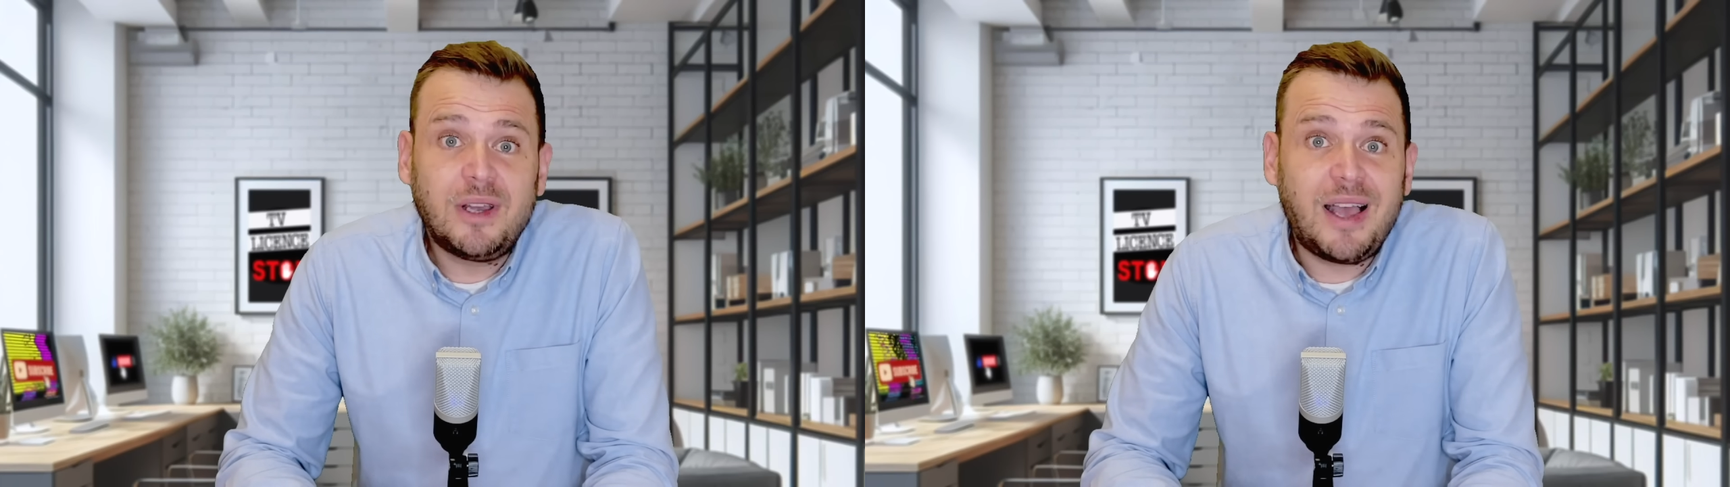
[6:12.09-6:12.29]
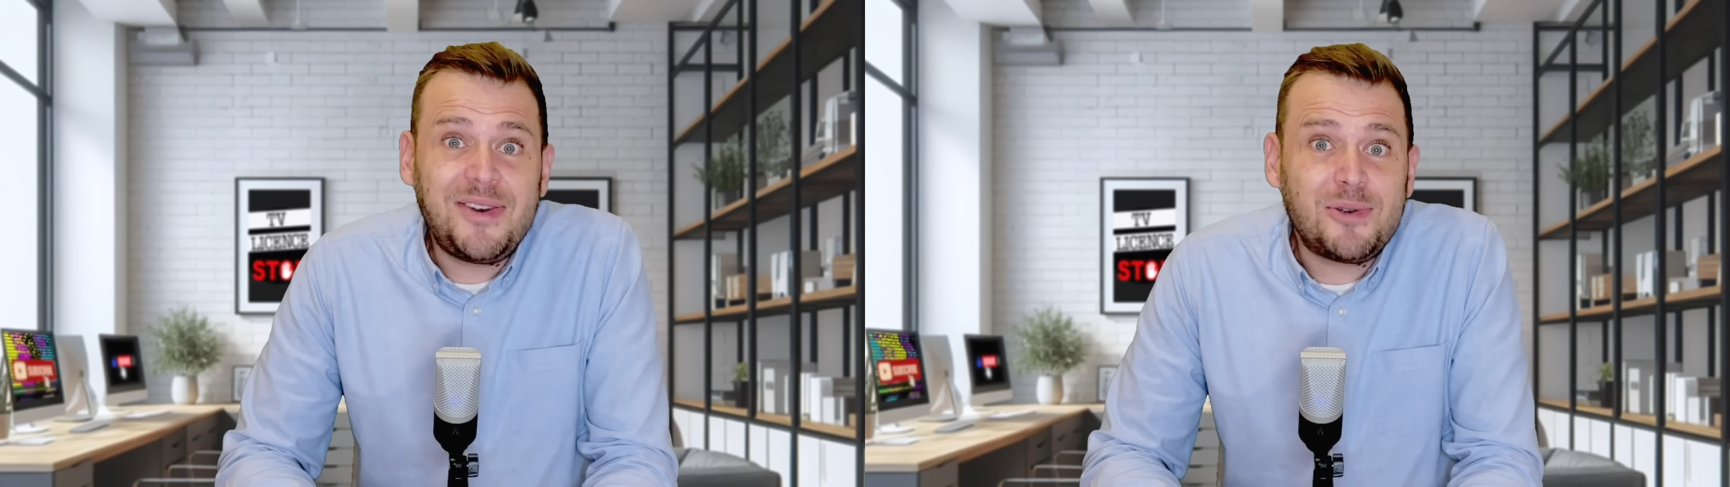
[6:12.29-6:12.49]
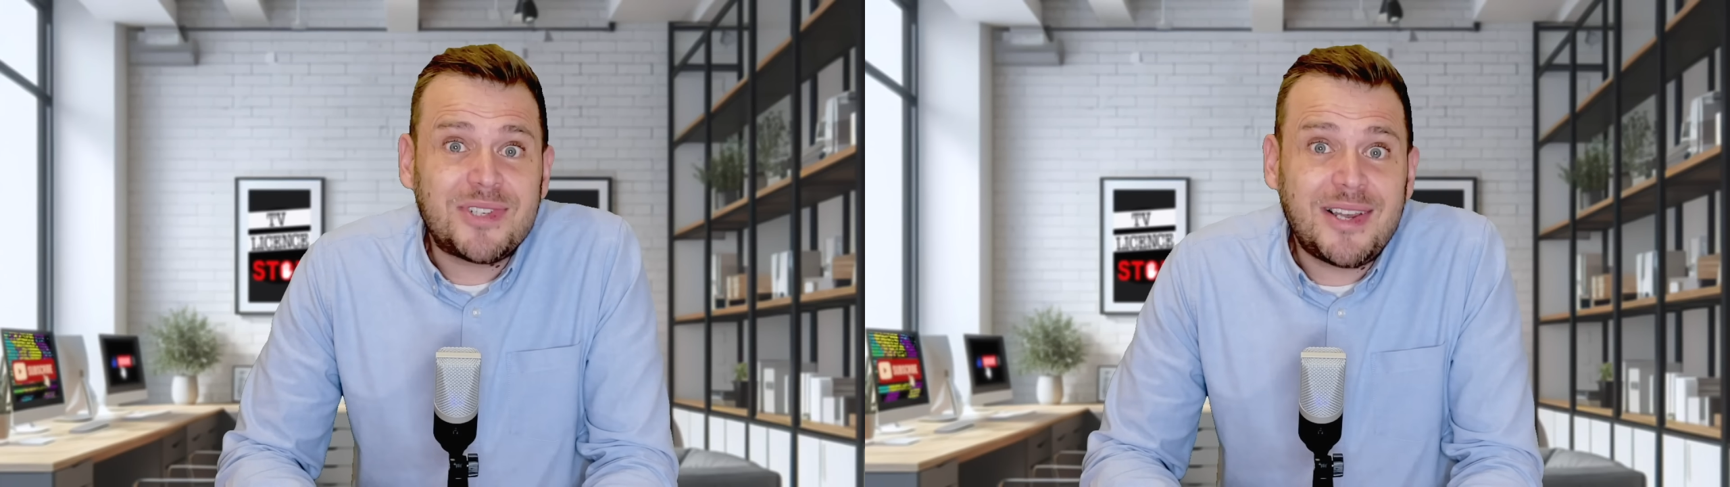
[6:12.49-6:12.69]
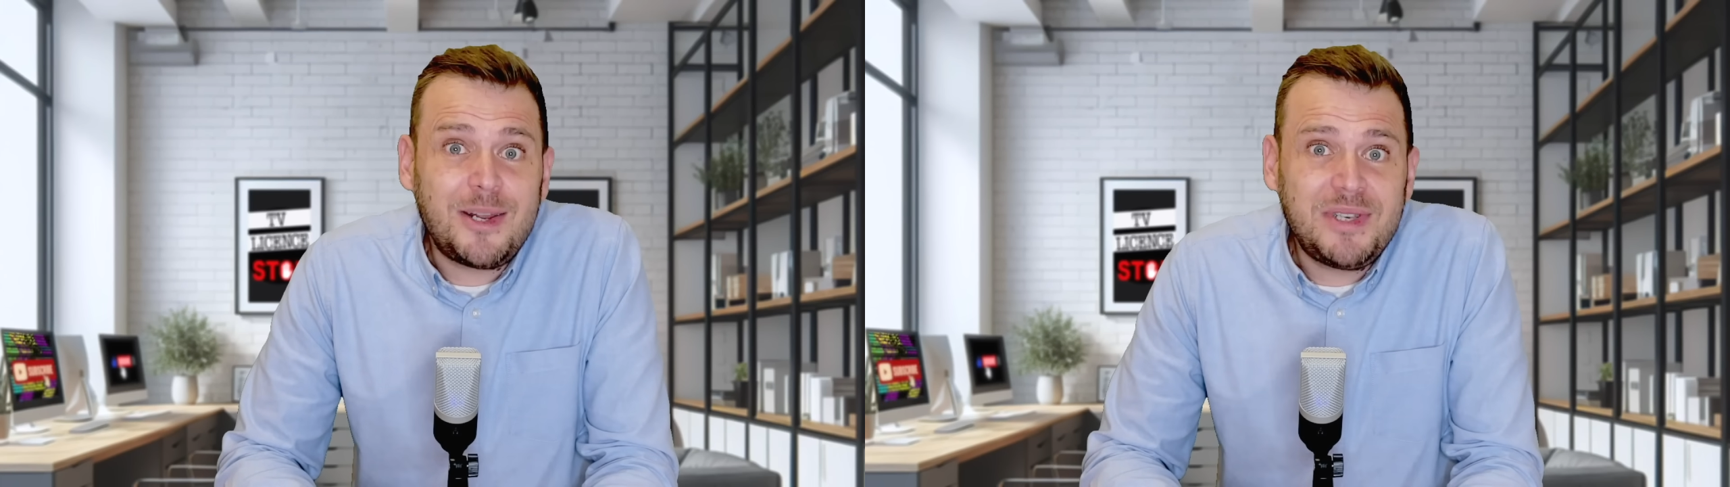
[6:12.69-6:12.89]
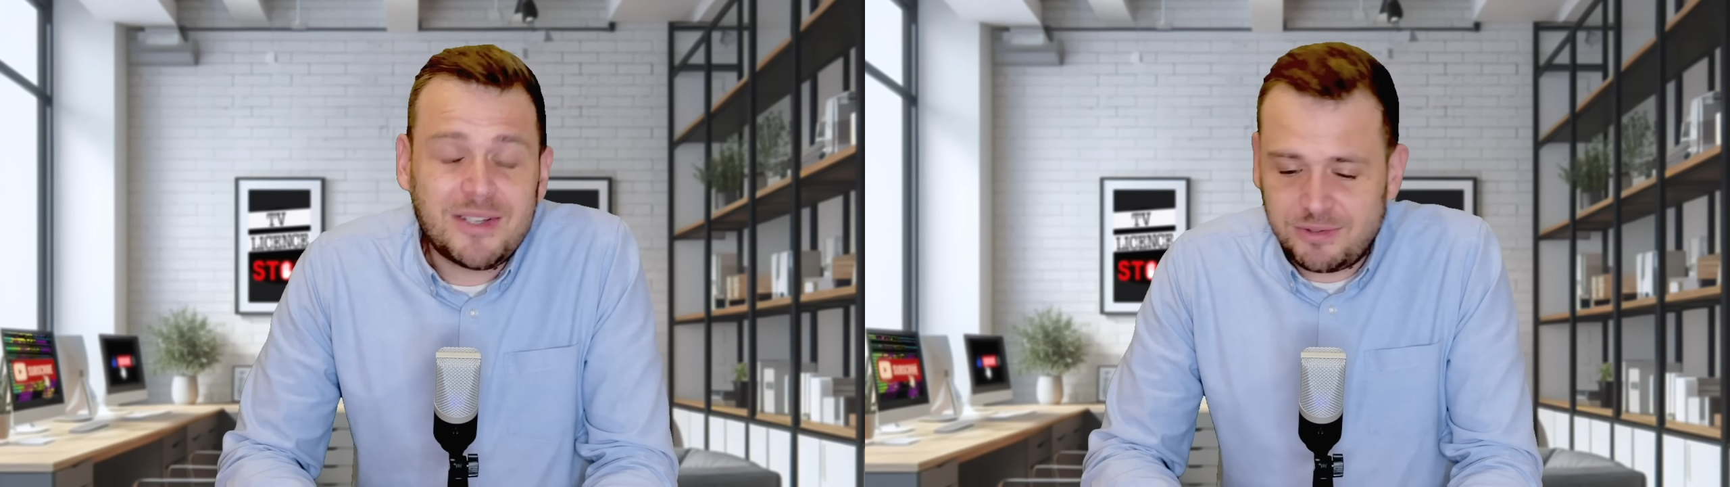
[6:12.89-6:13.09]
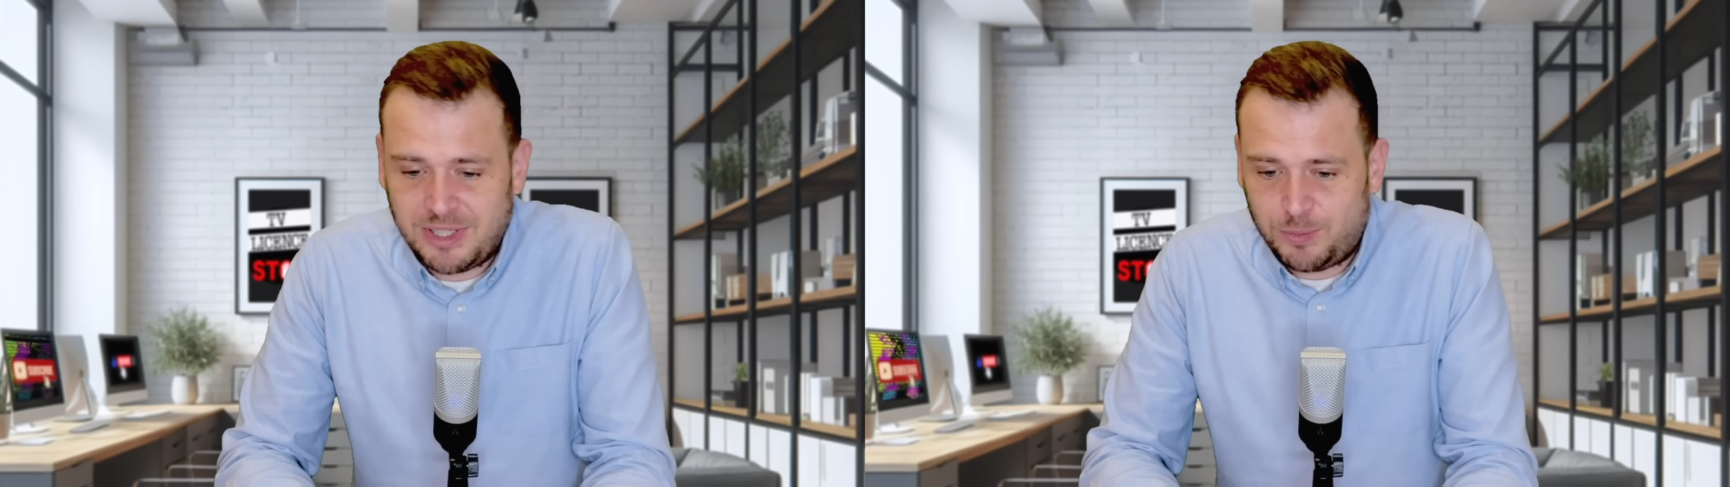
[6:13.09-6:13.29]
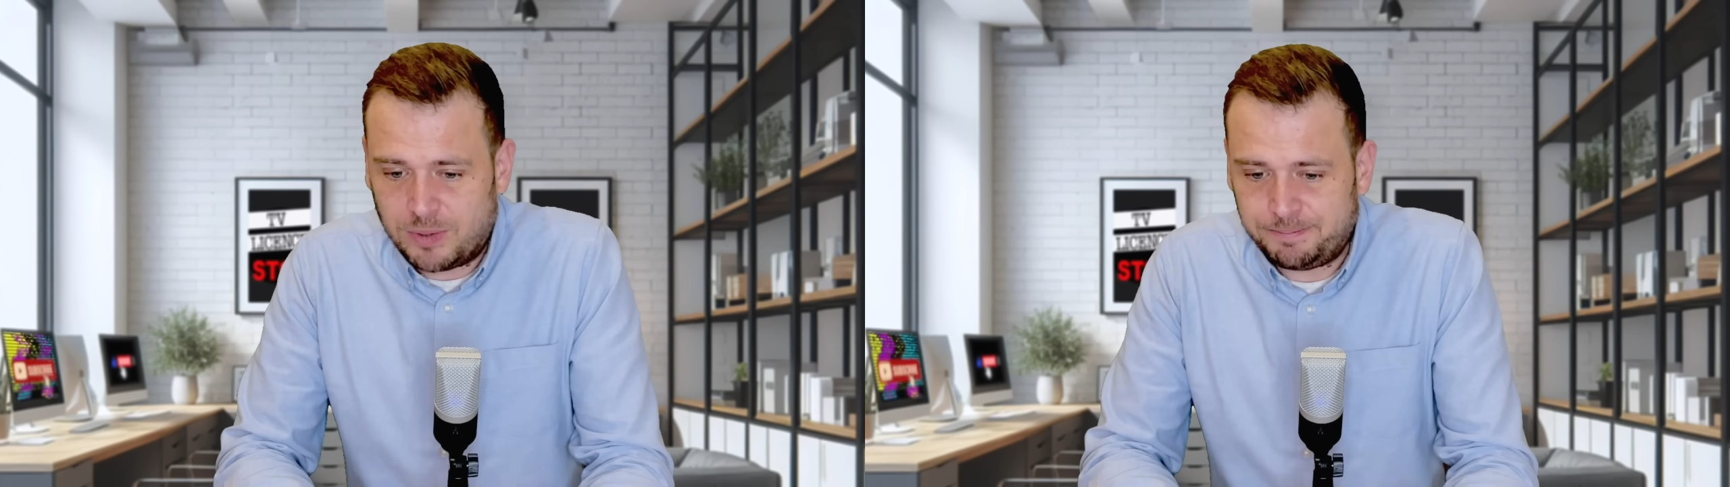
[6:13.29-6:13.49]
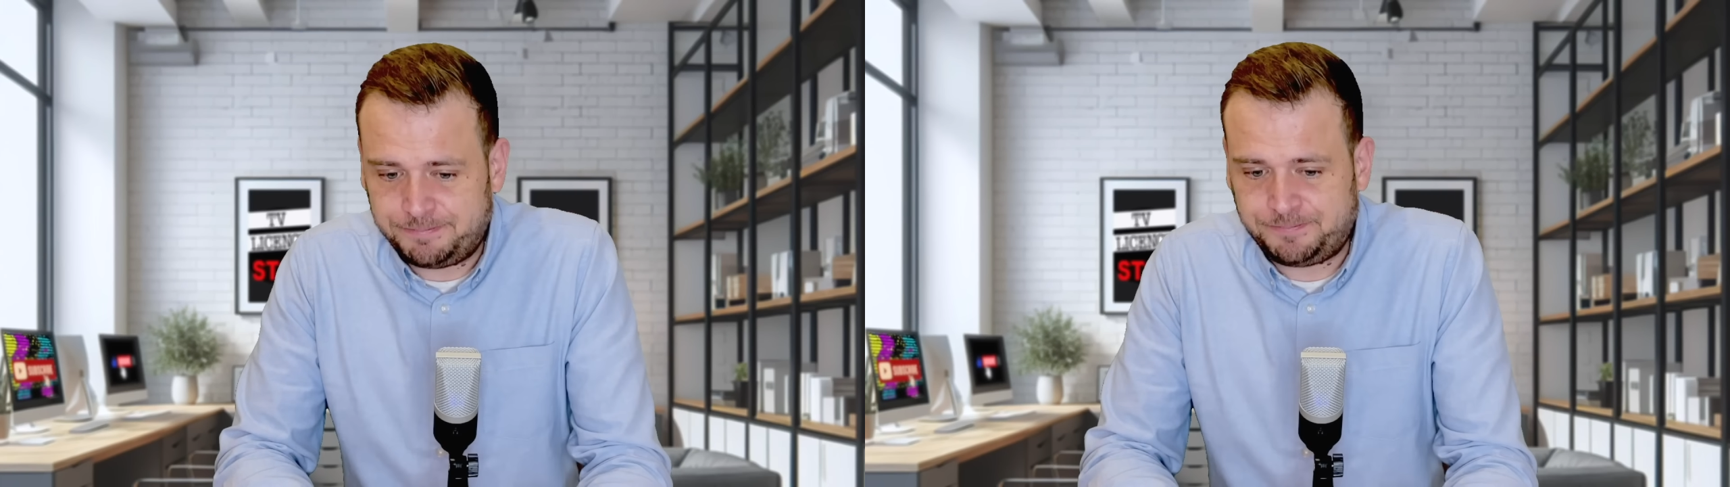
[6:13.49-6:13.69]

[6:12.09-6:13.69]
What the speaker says: and not tell them you don't need one.